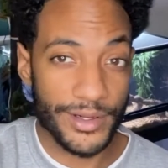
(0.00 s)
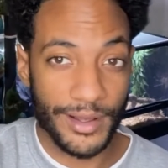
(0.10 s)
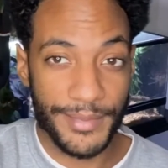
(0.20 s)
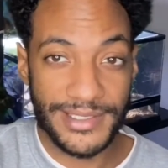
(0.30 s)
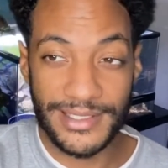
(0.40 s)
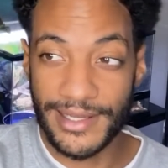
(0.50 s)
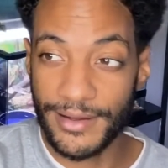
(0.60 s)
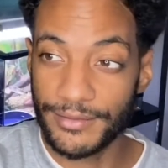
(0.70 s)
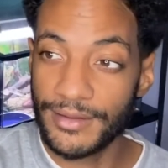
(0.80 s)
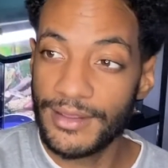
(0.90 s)
I'll mist it
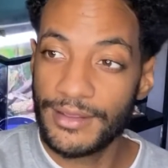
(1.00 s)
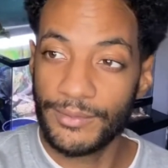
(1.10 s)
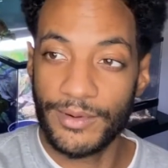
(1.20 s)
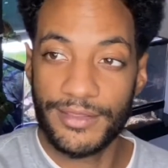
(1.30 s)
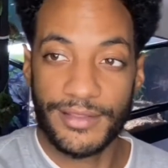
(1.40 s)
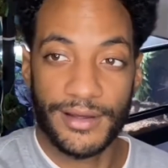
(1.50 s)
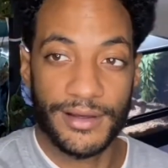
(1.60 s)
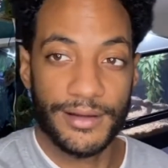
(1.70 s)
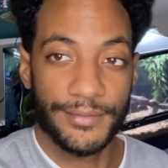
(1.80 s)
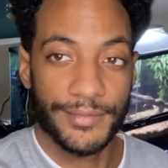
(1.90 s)
down with,
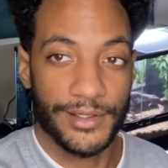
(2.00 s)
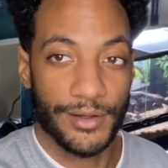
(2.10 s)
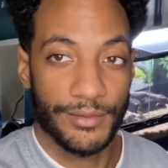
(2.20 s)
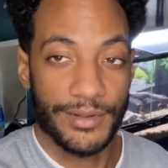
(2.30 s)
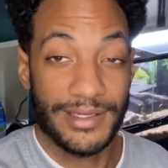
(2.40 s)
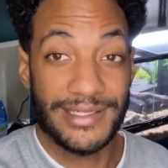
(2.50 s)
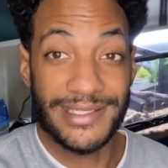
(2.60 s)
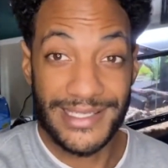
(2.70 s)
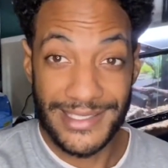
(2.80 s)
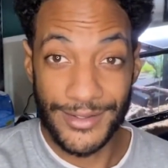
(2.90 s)
you know,
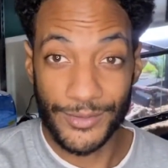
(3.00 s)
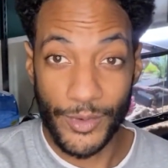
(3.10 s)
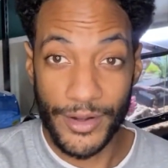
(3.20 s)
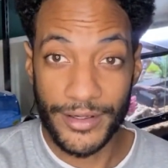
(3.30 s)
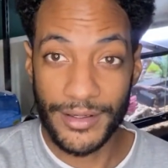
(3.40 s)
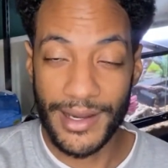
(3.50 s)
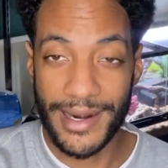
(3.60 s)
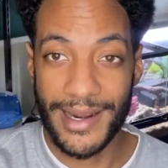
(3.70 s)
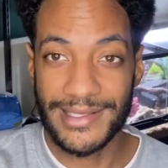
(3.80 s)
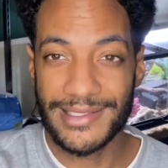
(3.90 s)
distilled water.
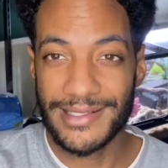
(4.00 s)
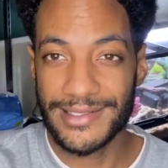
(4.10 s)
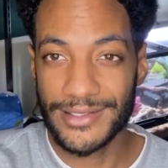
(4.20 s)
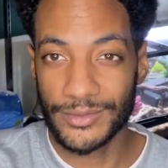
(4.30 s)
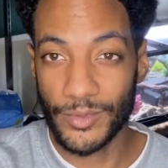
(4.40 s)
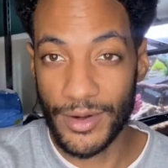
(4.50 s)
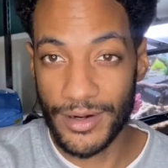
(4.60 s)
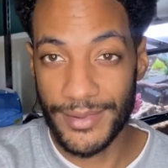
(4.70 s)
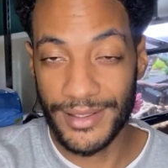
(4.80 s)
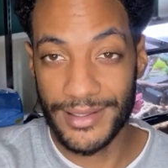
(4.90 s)
And I say distilled
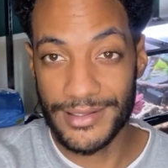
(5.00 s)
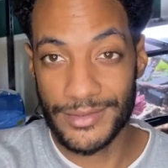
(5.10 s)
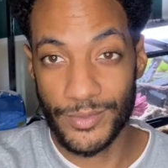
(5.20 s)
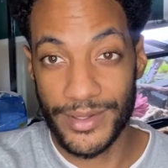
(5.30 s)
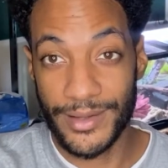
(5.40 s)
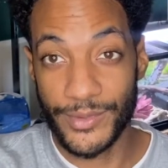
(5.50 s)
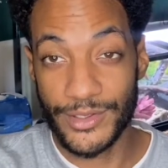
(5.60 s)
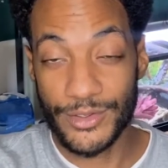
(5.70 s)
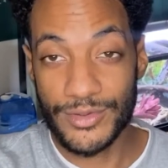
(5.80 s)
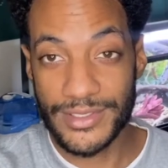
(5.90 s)
water because when
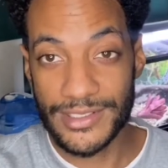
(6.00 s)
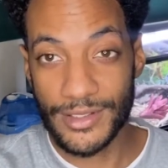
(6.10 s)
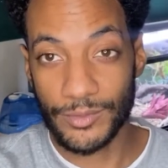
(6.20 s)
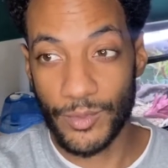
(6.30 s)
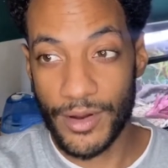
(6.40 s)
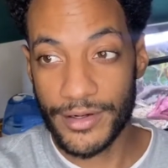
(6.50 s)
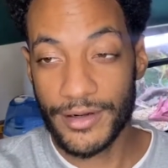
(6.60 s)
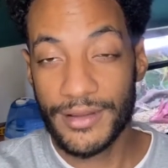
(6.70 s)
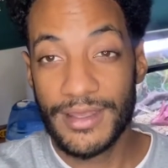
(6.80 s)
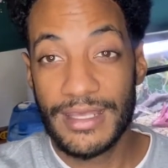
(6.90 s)
you use distilled
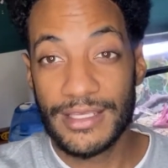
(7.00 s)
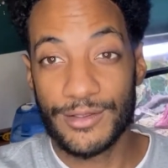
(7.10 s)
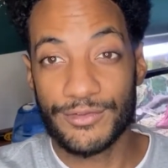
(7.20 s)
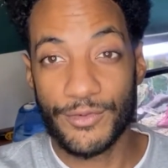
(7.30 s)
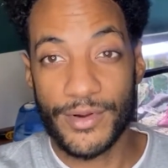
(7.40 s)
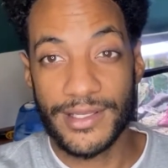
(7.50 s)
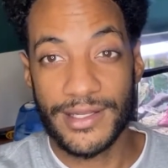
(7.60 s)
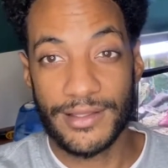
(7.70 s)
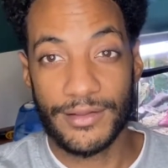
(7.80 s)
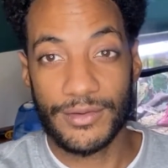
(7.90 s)
water, you avoid
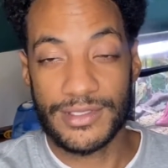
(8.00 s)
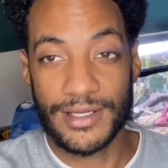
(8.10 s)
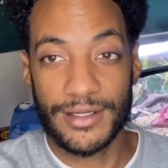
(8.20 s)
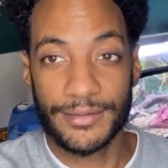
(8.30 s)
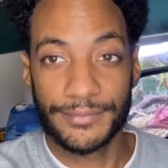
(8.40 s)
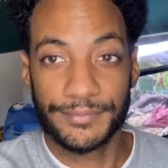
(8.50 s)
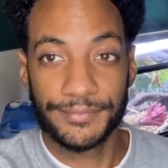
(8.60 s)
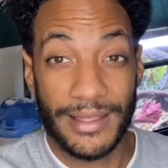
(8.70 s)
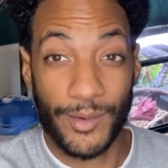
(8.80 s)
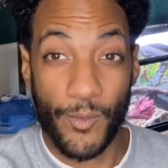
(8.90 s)
getting those
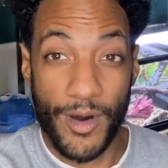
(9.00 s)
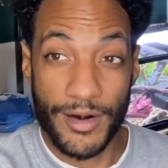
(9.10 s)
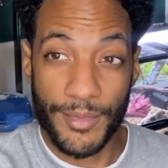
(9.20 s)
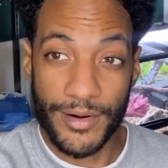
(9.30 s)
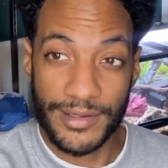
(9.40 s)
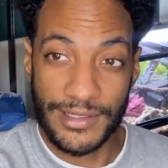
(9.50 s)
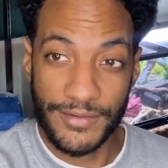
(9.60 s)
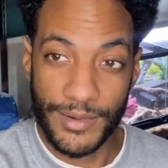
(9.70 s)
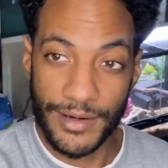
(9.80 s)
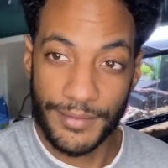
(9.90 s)
like watermarks
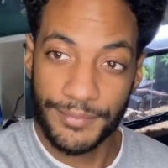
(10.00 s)
everywhere.